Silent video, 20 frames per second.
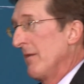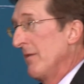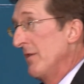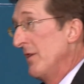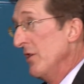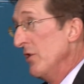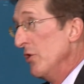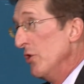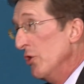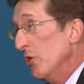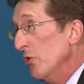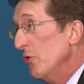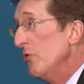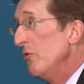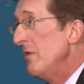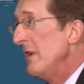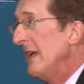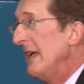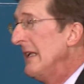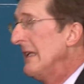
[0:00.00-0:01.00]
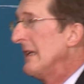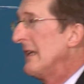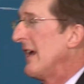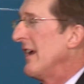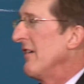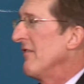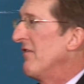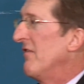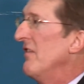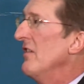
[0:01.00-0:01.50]
then you need to
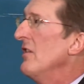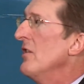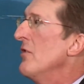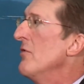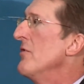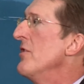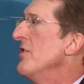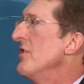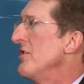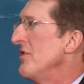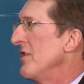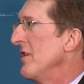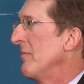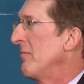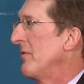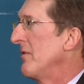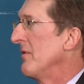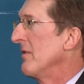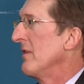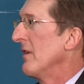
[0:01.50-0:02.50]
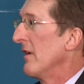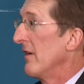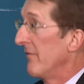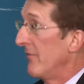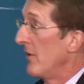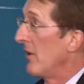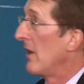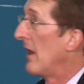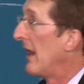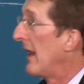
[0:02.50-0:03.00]
take full ownership
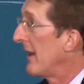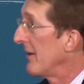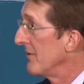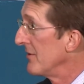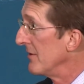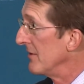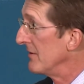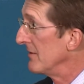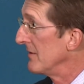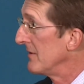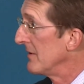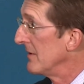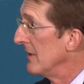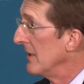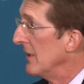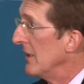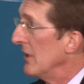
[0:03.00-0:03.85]
of your actions.